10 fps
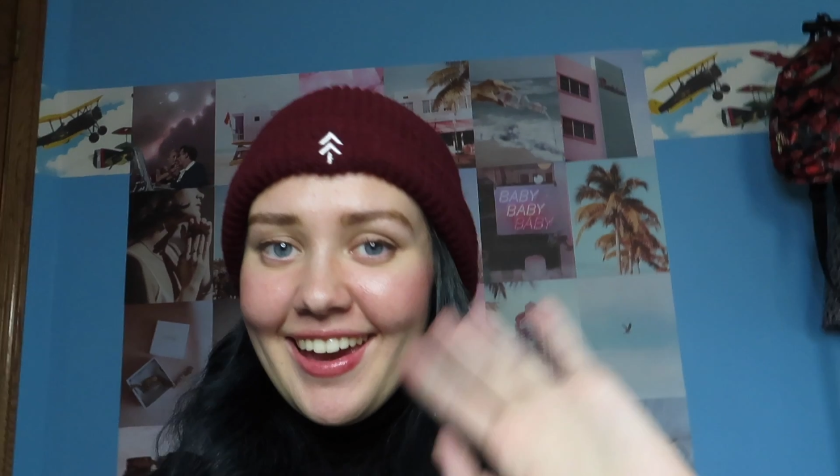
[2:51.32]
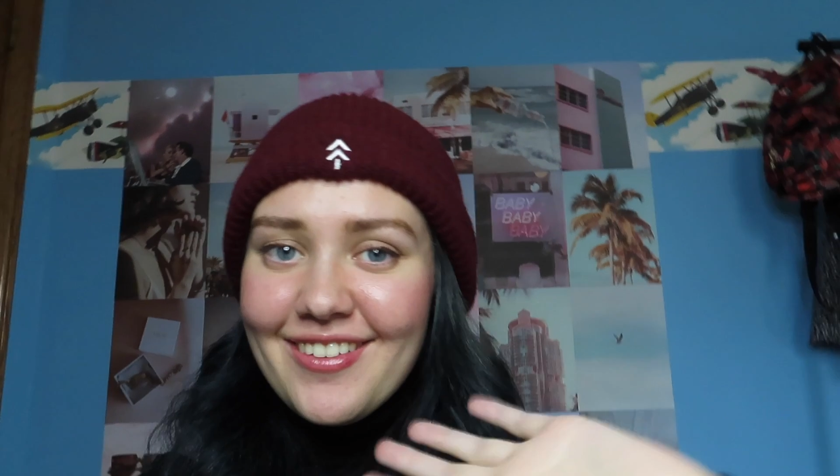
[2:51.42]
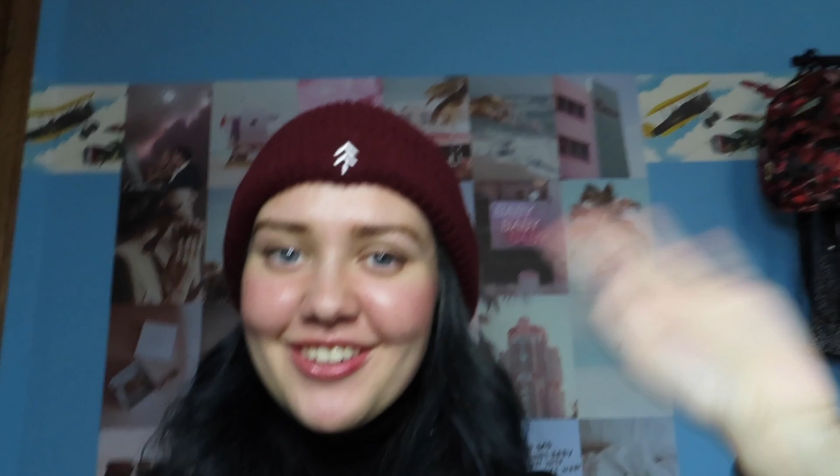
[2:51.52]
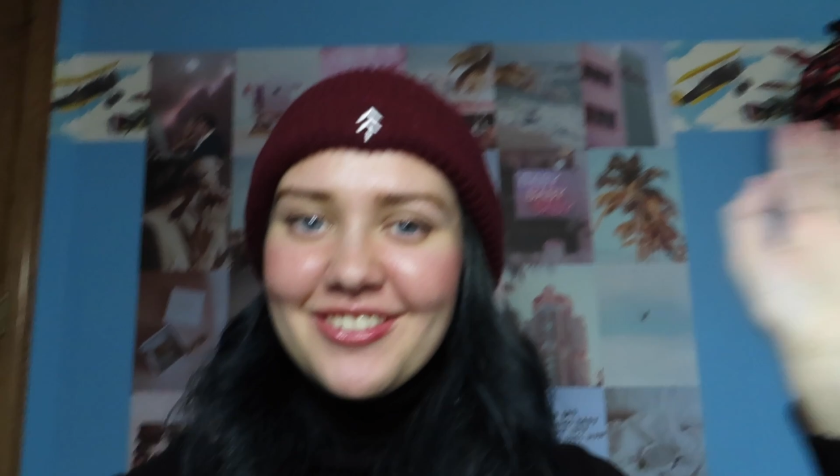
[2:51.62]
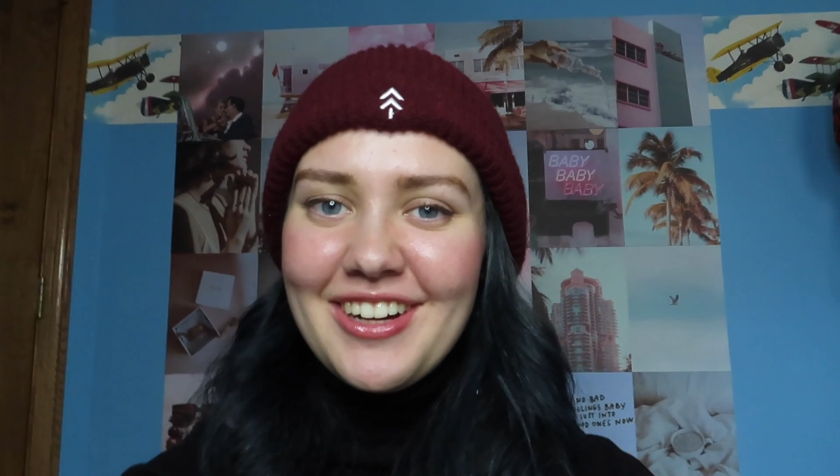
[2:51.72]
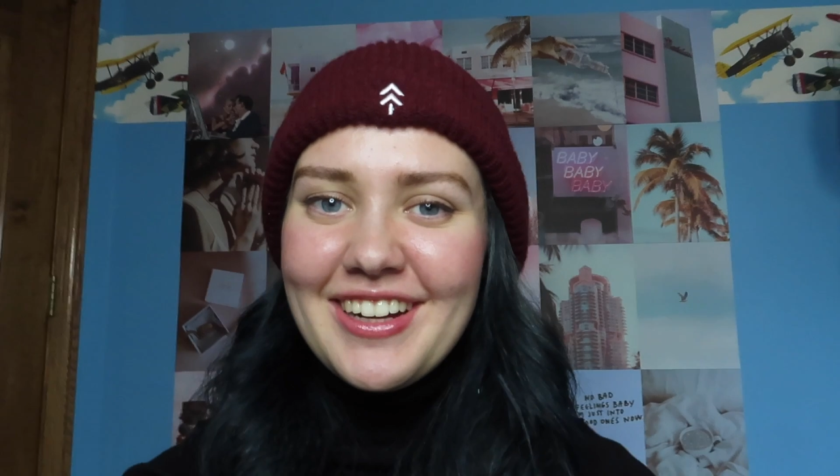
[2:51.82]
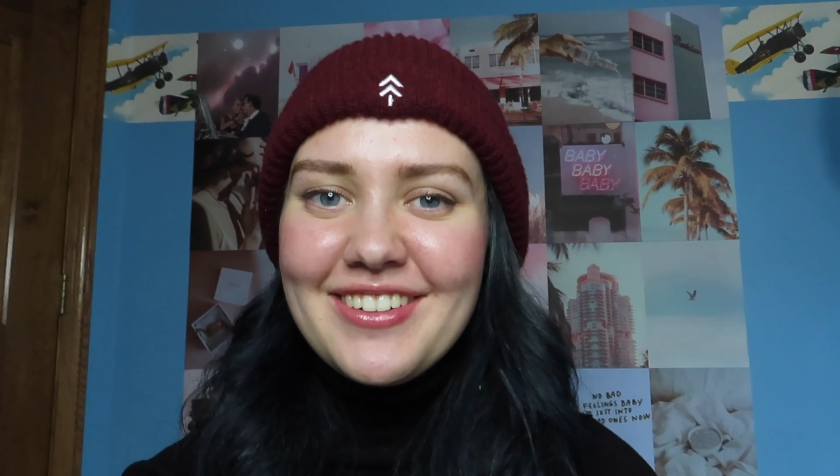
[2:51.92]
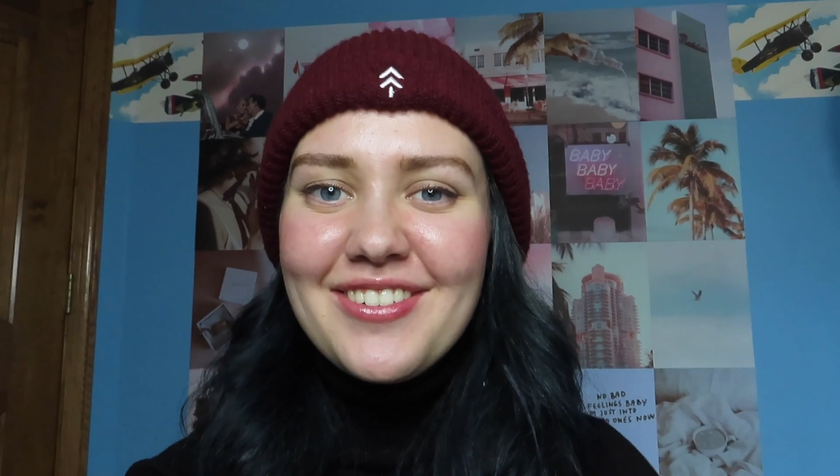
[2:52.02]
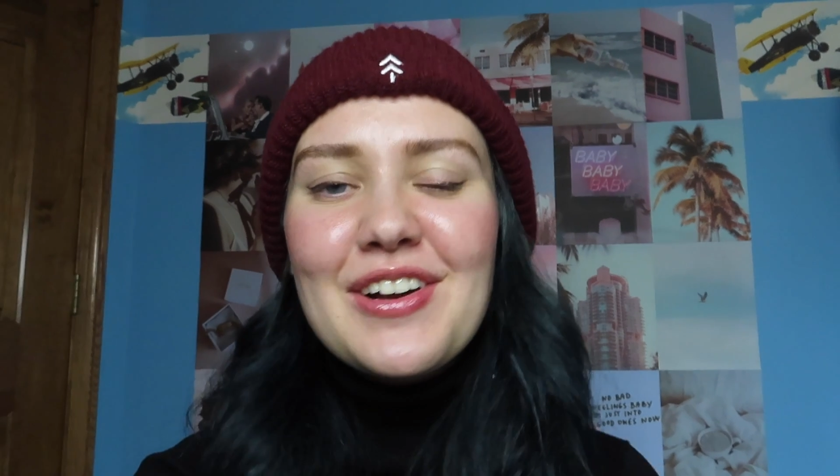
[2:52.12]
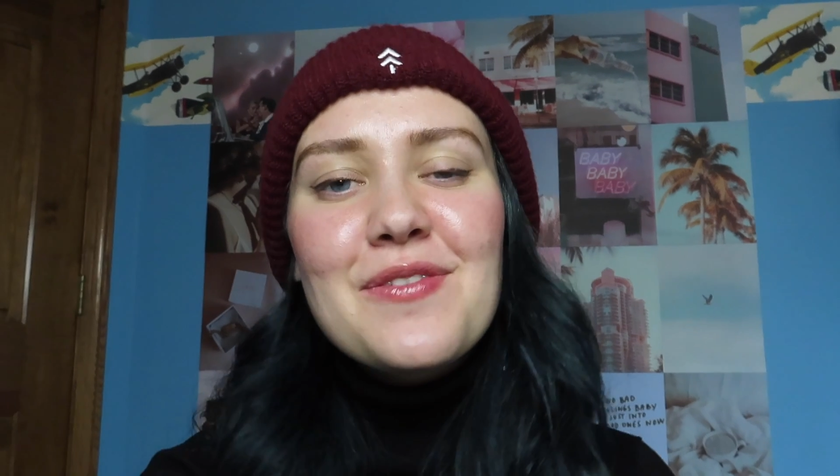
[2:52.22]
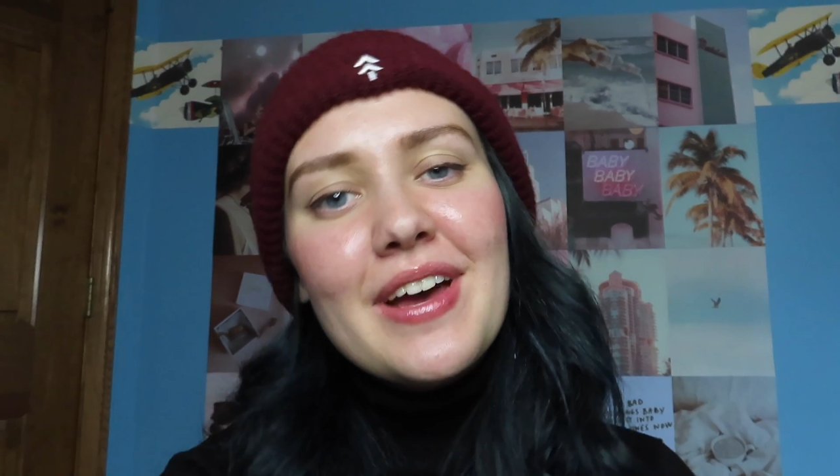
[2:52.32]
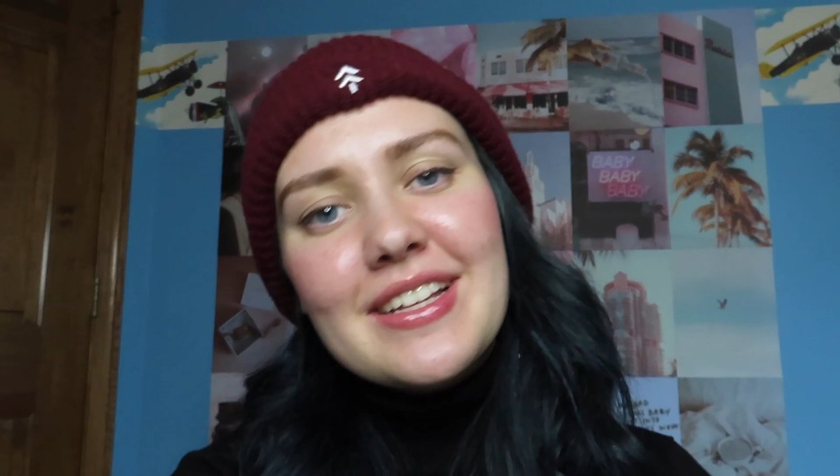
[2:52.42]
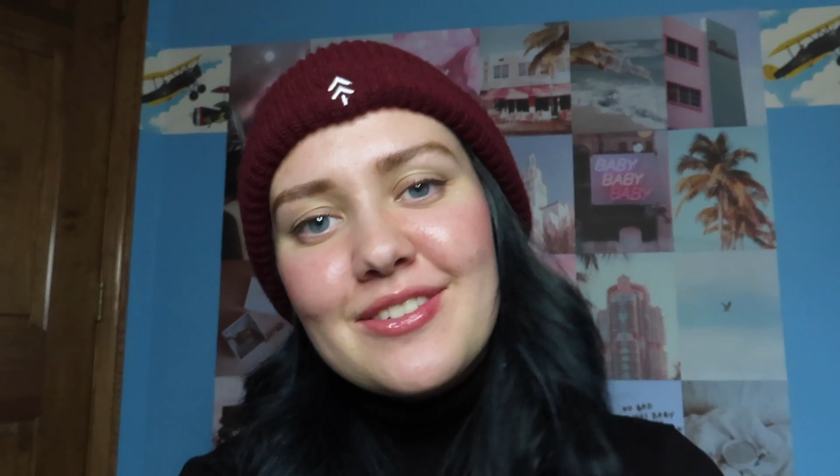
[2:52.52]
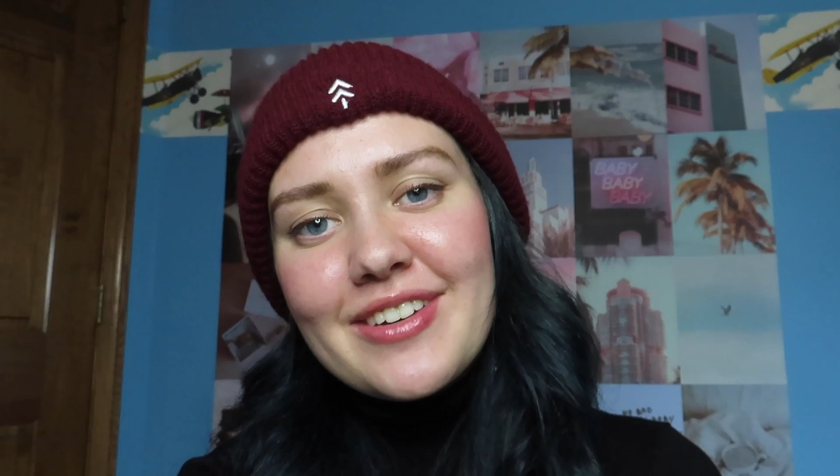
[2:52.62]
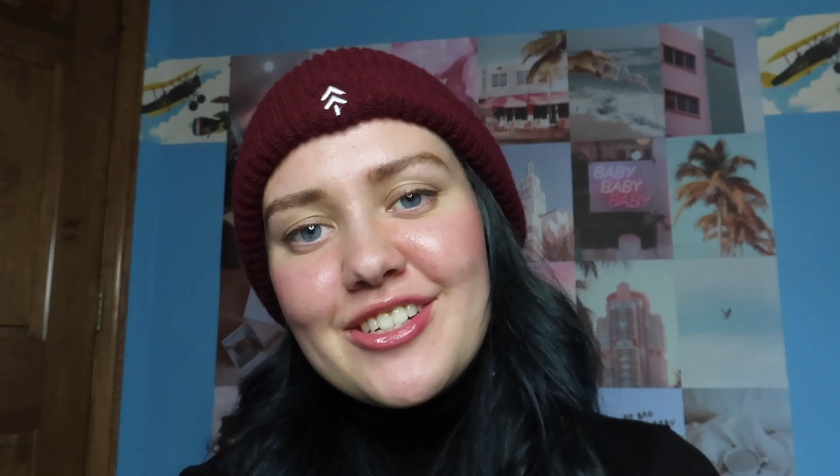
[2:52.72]
Hey everyone, welcome
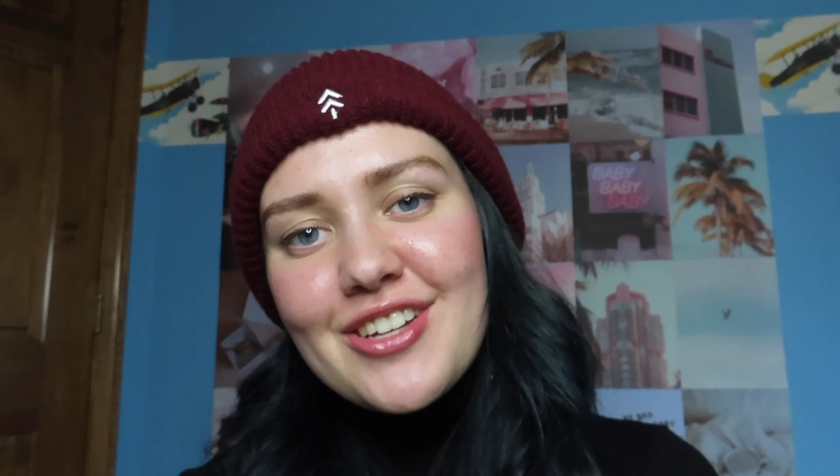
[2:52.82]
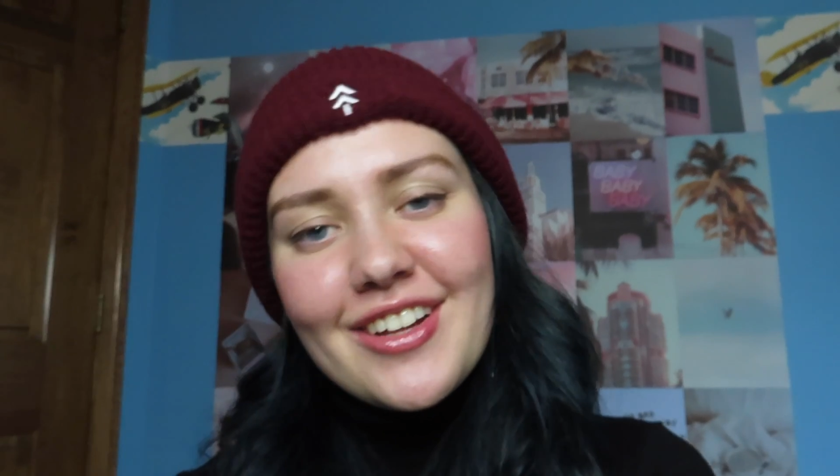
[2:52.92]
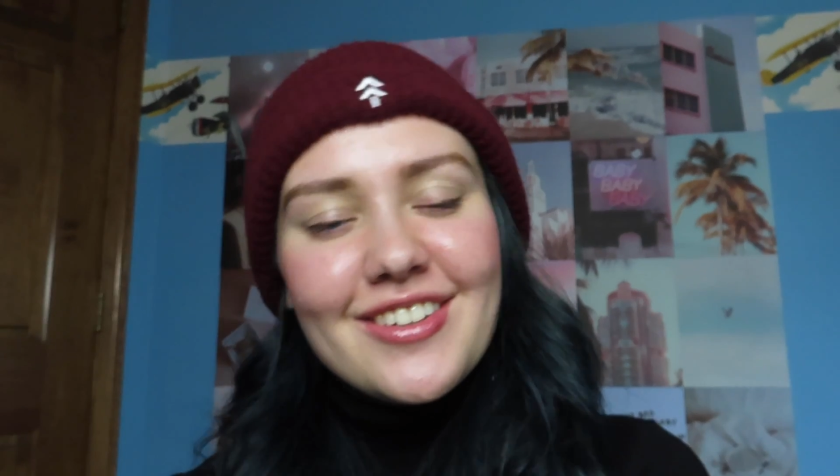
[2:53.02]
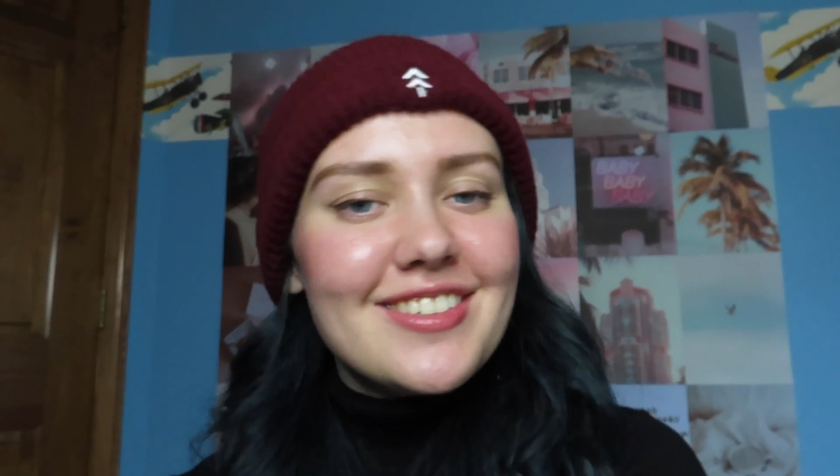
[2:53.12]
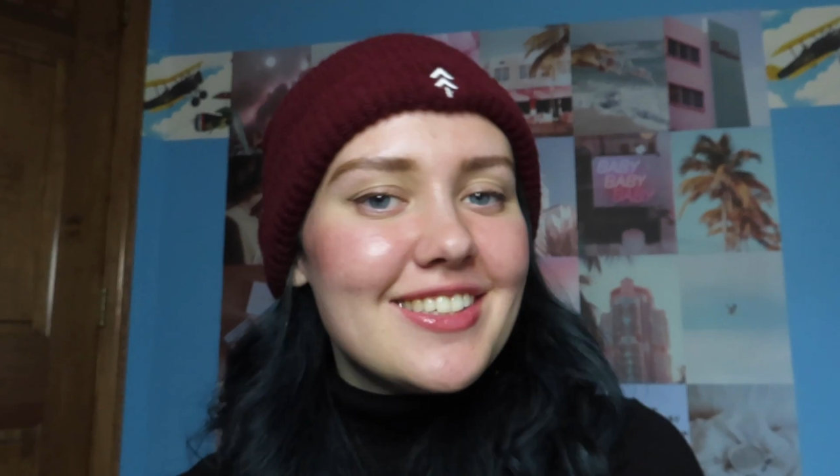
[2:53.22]
back to my channel.